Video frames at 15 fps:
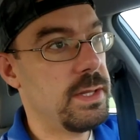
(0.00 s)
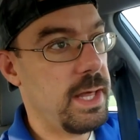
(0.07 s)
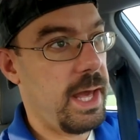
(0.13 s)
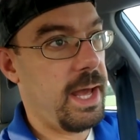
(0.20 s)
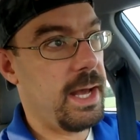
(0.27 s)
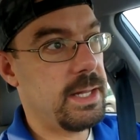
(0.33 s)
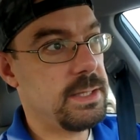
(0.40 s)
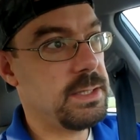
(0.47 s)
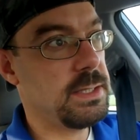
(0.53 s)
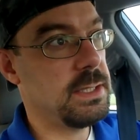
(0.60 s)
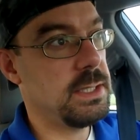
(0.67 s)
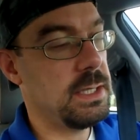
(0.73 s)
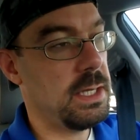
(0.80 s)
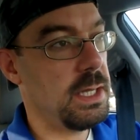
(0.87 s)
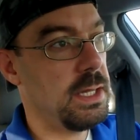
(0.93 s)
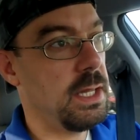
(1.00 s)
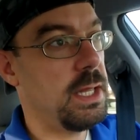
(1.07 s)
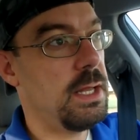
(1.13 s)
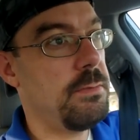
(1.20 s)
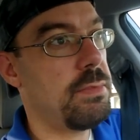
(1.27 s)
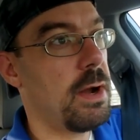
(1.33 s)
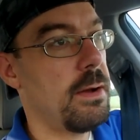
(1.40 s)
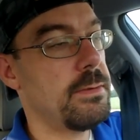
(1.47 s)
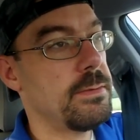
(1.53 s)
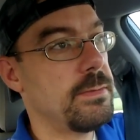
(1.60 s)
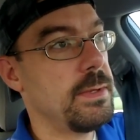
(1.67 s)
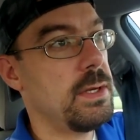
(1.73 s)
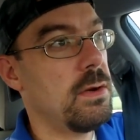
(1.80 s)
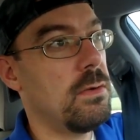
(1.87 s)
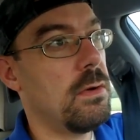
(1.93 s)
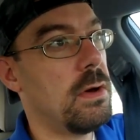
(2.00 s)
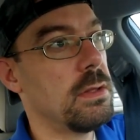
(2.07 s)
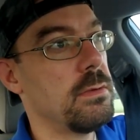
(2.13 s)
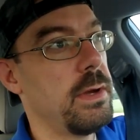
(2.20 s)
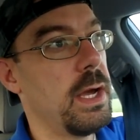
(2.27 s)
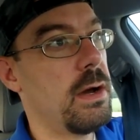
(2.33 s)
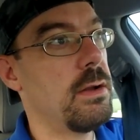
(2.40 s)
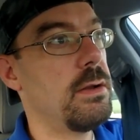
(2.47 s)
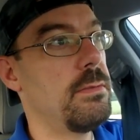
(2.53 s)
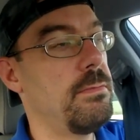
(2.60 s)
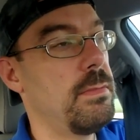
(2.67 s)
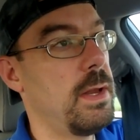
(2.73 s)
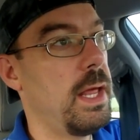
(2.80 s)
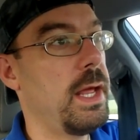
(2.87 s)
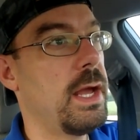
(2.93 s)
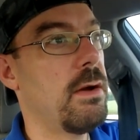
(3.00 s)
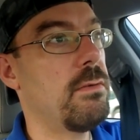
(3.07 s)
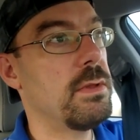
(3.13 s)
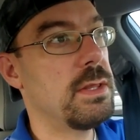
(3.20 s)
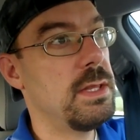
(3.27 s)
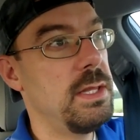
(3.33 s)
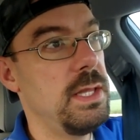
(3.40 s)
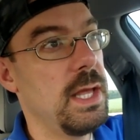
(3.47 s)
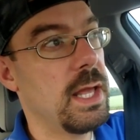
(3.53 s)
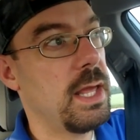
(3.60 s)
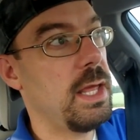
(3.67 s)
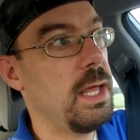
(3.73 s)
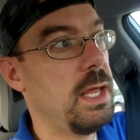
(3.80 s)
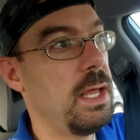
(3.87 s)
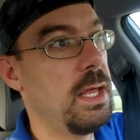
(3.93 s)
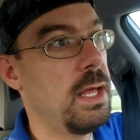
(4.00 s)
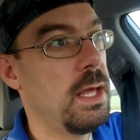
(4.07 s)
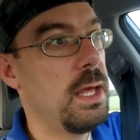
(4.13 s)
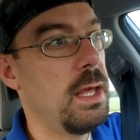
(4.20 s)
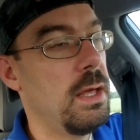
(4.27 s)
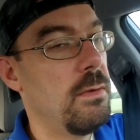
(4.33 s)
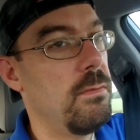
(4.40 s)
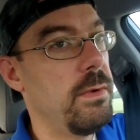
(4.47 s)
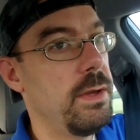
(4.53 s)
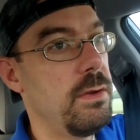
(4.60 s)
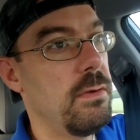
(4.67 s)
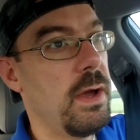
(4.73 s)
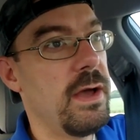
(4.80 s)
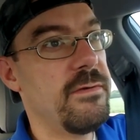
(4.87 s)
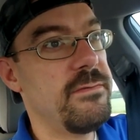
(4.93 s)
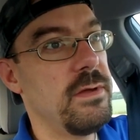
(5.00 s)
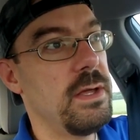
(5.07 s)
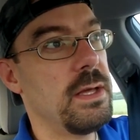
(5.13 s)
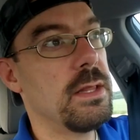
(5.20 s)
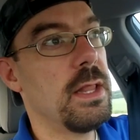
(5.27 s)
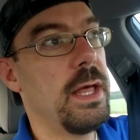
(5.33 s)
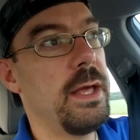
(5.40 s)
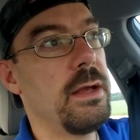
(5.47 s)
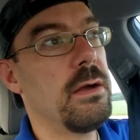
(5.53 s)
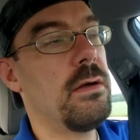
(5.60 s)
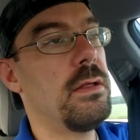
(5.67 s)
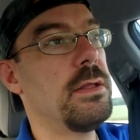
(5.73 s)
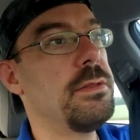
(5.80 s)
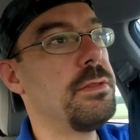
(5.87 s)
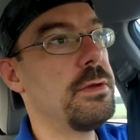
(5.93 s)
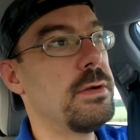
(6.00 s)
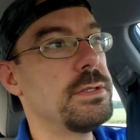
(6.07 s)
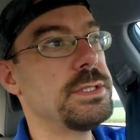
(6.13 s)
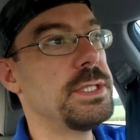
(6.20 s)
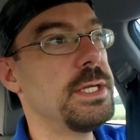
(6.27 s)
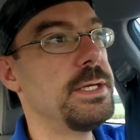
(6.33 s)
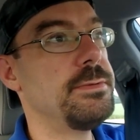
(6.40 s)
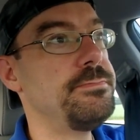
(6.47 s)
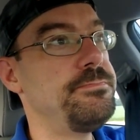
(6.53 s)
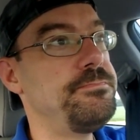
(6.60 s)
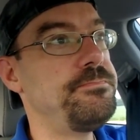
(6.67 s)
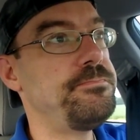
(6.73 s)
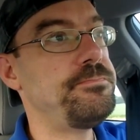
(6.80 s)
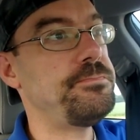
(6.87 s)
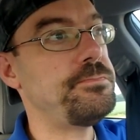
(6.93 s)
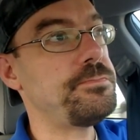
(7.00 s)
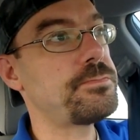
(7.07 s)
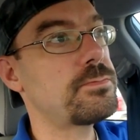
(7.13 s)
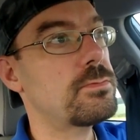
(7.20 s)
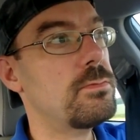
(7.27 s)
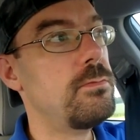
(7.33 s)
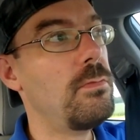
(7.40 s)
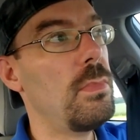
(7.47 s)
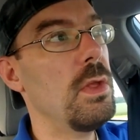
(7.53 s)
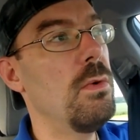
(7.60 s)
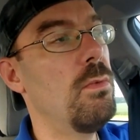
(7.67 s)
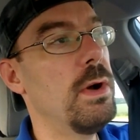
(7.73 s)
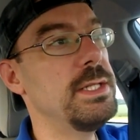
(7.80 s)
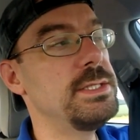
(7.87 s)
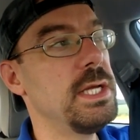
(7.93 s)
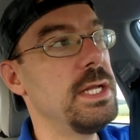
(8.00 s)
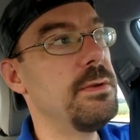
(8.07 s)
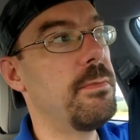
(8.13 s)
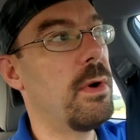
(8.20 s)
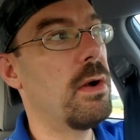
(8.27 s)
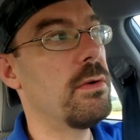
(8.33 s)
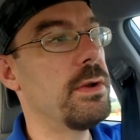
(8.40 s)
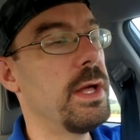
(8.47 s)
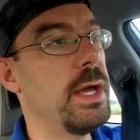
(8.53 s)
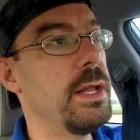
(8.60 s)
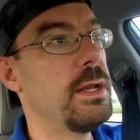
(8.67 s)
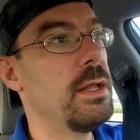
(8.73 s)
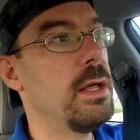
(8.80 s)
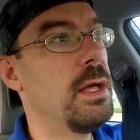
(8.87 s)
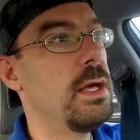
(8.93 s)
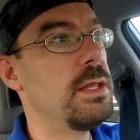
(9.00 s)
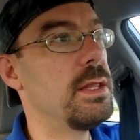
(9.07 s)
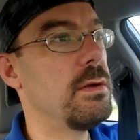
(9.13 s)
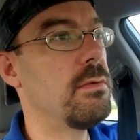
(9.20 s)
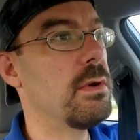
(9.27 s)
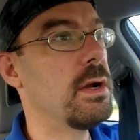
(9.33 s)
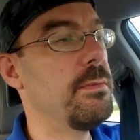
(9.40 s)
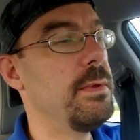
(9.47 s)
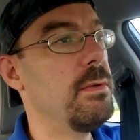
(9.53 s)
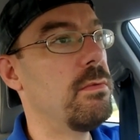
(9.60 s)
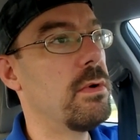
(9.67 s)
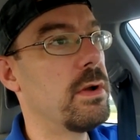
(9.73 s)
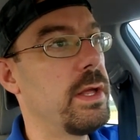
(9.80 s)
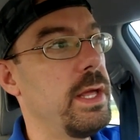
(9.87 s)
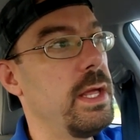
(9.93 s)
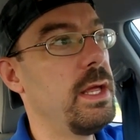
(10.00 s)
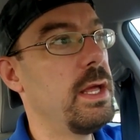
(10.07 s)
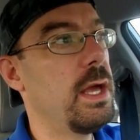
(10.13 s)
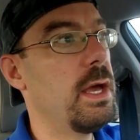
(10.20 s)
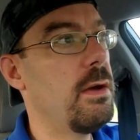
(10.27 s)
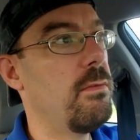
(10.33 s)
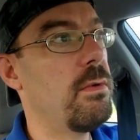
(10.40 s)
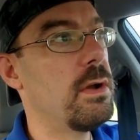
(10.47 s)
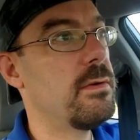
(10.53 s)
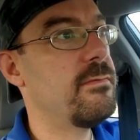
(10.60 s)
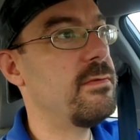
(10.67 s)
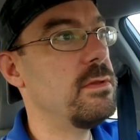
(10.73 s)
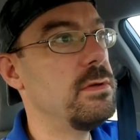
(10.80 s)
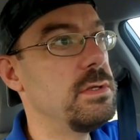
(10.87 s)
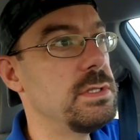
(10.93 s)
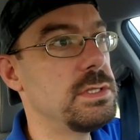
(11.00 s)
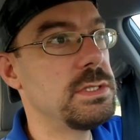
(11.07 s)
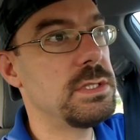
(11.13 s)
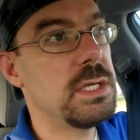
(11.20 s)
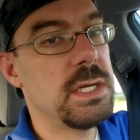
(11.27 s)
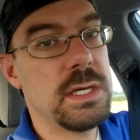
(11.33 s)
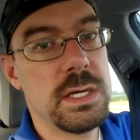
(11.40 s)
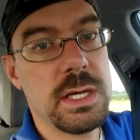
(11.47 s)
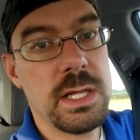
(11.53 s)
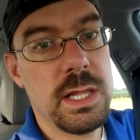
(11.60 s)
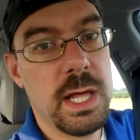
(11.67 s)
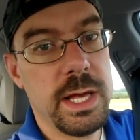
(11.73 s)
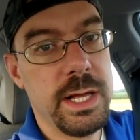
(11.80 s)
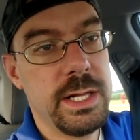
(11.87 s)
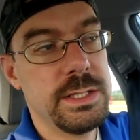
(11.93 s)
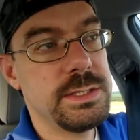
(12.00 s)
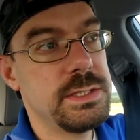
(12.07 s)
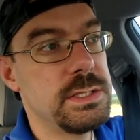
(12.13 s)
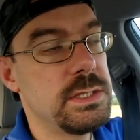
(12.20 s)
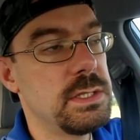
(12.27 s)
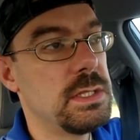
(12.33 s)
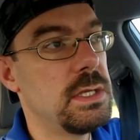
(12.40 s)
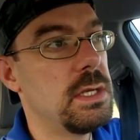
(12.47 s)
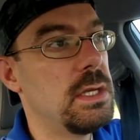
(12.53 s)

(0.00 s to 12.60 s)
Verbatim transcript: that, and then probably go all the way out and hang out with Nikki. We do have a client call on Thursday, Wednesday, tomorrow night. I think we're going to be working at one of Luke's uh, clients.